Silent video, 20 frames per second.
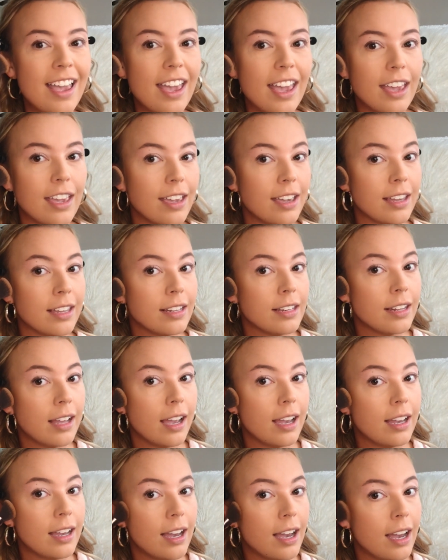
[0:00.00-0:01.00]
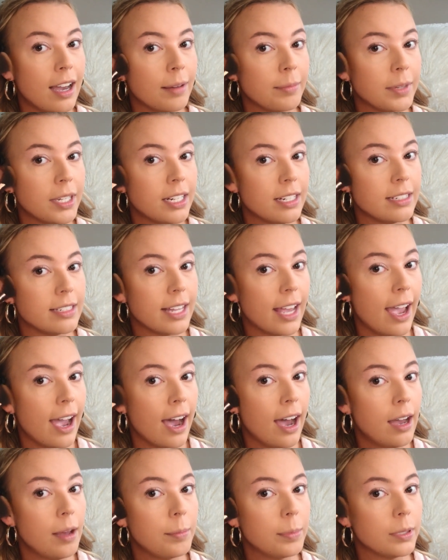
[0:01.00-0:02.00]
and I'm gonna
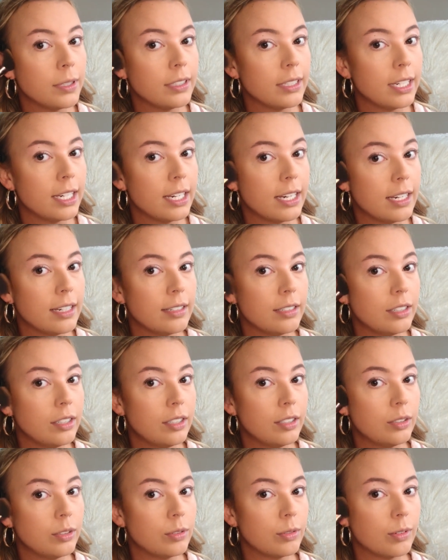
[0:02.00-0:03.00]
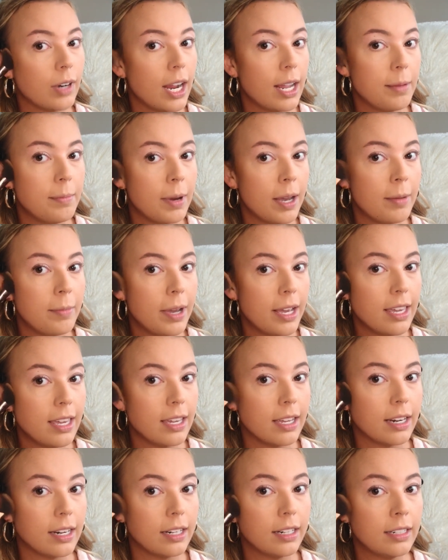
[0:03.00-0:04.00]
tap right by my
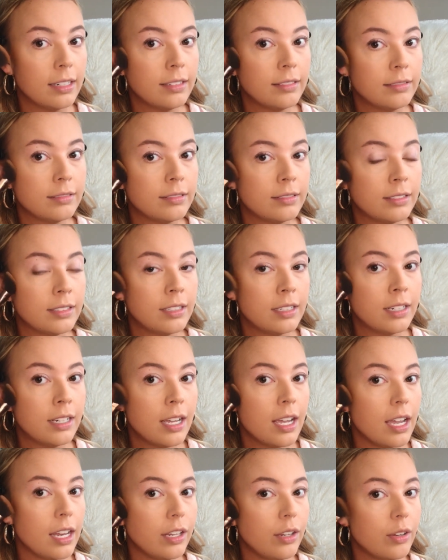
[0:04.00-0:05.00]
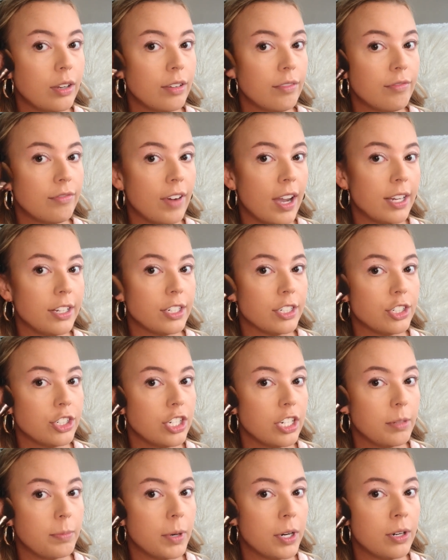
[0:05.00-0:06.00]
ear, and you can find your
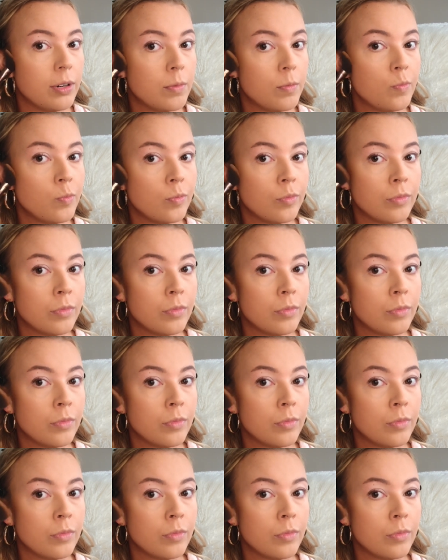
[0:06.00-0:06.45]
cheekbone,